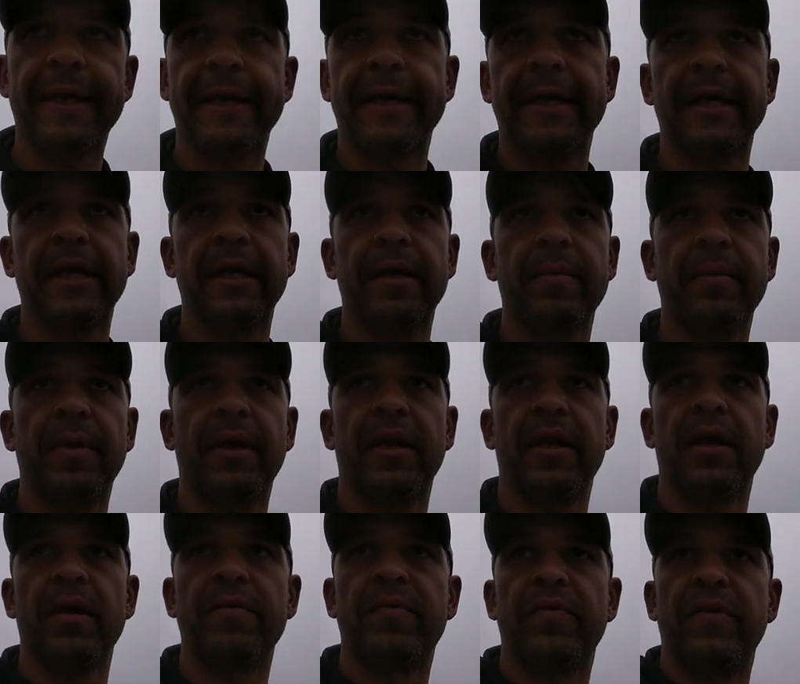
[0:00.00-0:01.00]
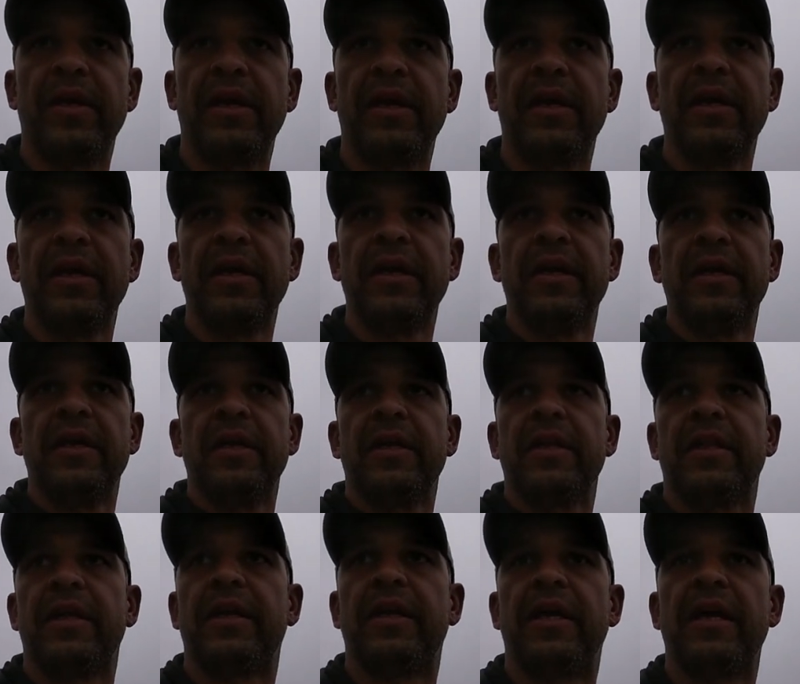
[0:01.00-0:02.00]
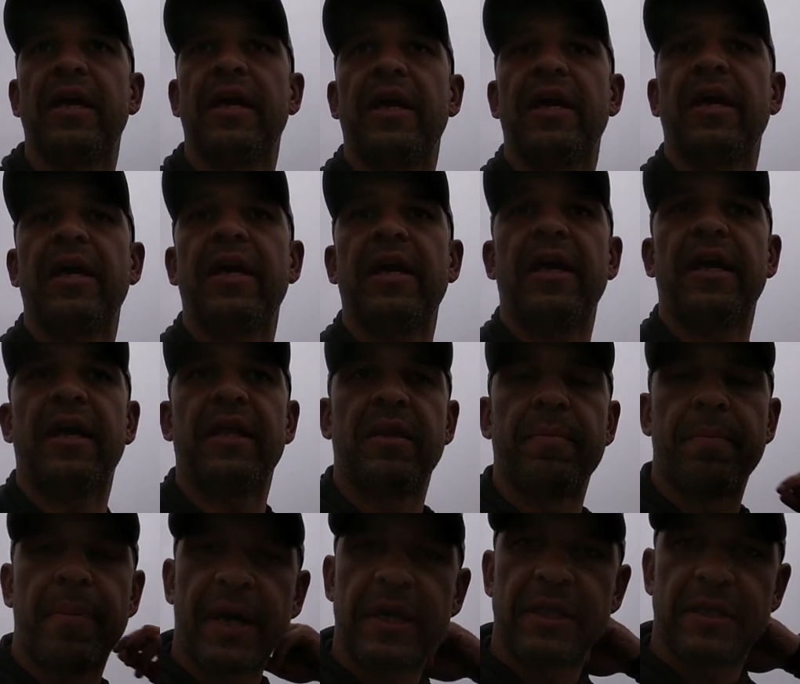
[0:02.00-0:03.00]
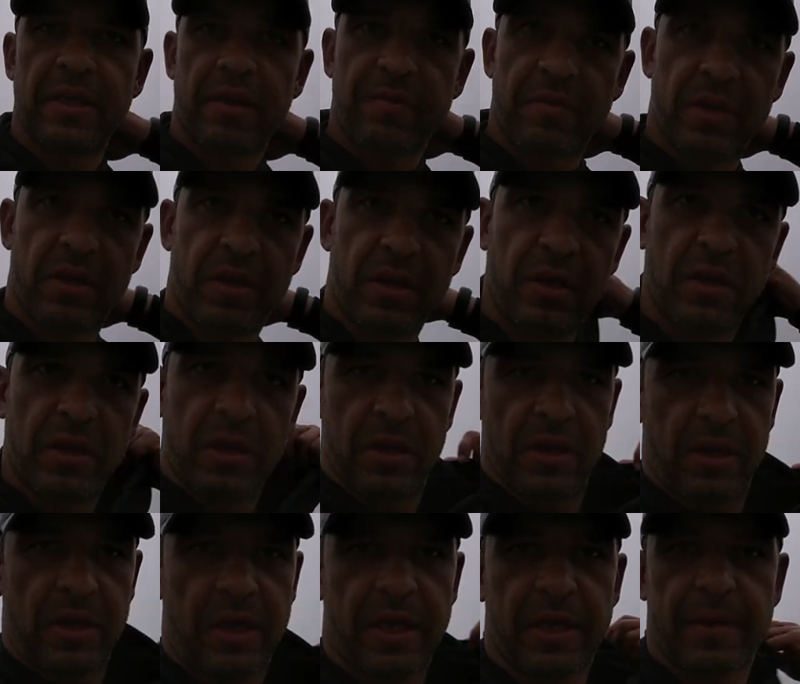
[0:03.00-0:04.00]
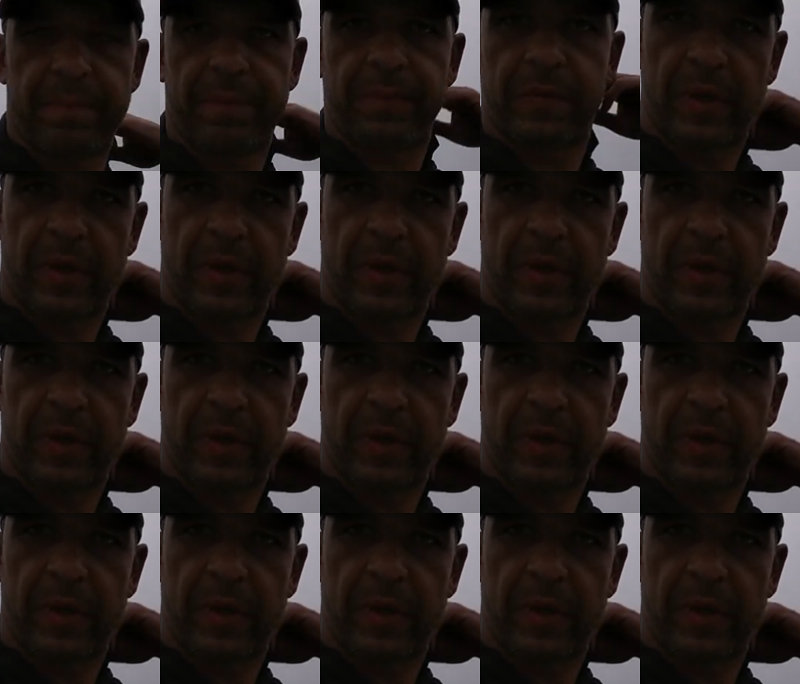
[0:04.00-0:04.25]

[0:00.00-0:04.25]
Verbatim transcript: uh, and hopefully the gear and the baits and everything um,